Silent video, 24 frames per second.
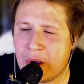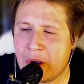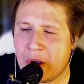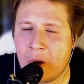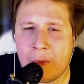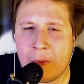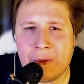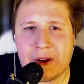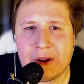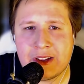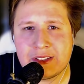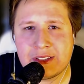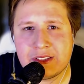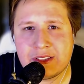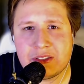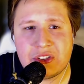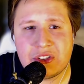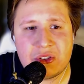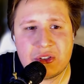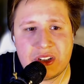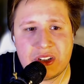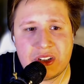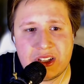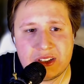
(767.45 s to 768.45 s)
Hope you guys
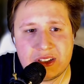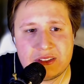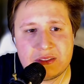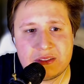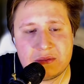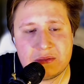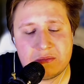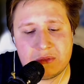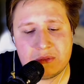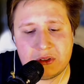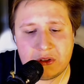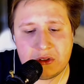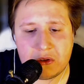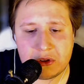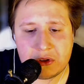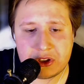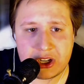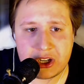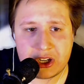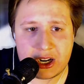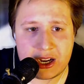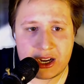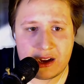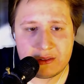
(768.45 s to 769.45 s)
enjoyed it. Go
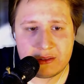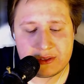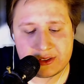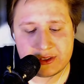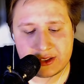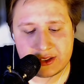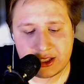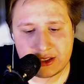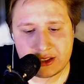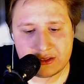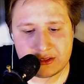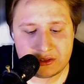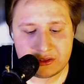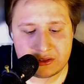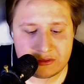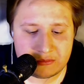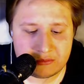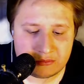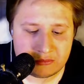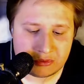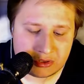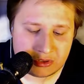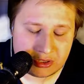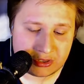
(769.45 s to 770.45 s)
check out
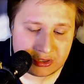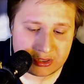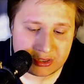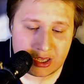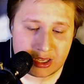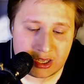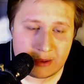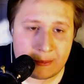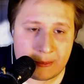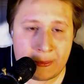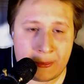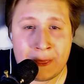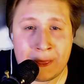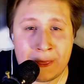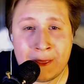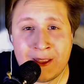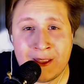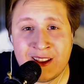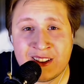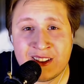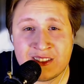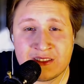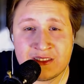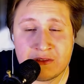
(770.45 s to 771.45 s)
Sxin&Chezame,
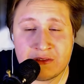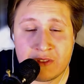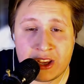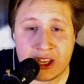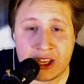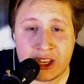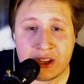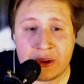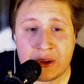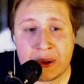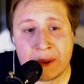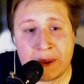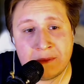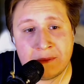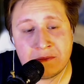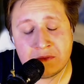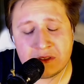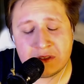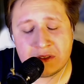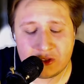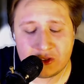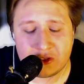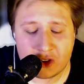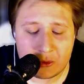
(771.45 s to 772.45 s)
Wink,
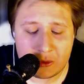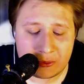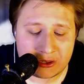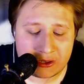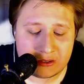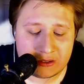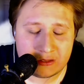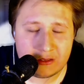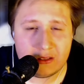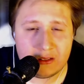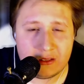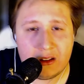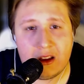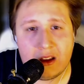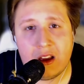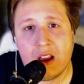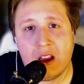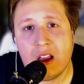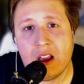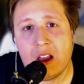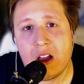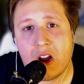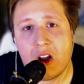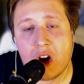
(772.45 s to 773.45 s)
Dropical,
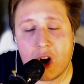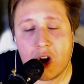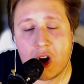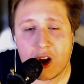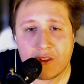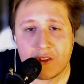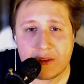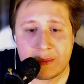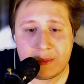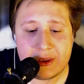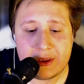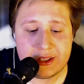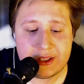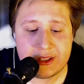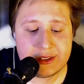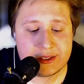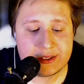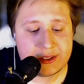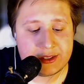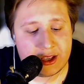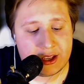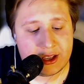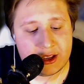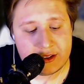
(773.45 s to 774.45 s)
Har-V
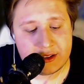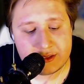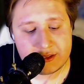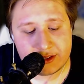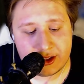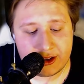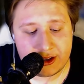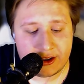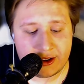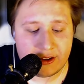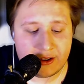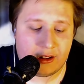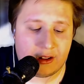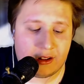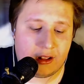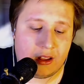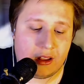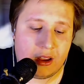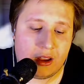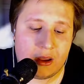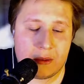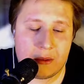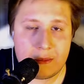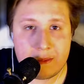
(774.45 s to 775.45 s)
Beats, Cereal,
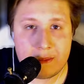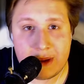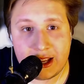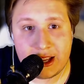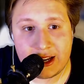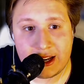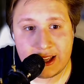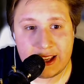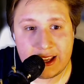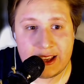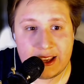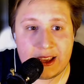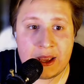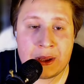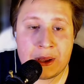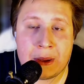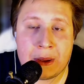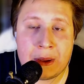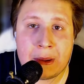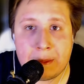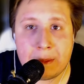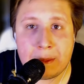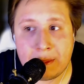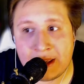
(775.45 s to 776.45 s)
Mini,
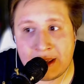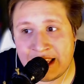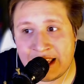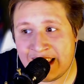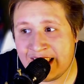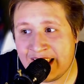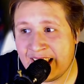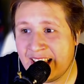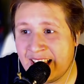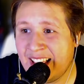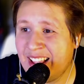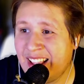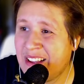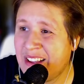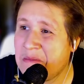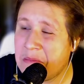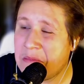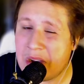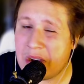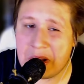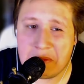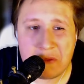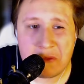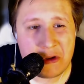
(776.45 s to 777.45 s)
me,
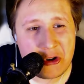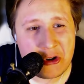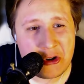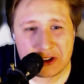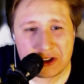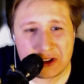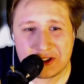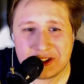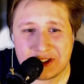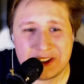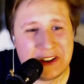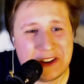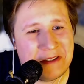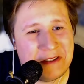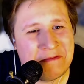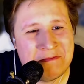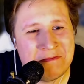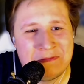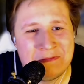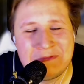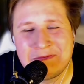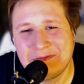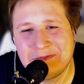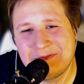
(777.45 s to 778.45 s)
my merch,
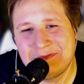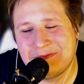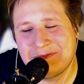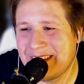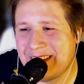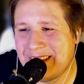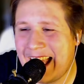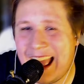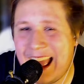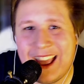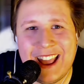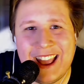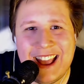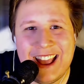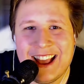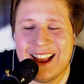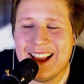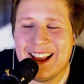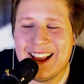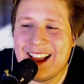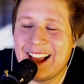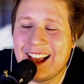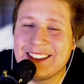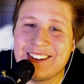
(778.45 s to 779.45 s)

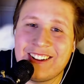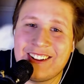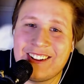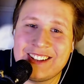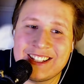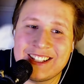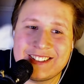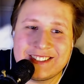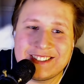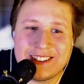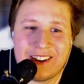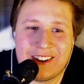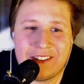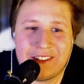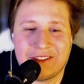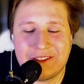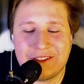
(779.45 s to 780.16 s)
and all that stuff.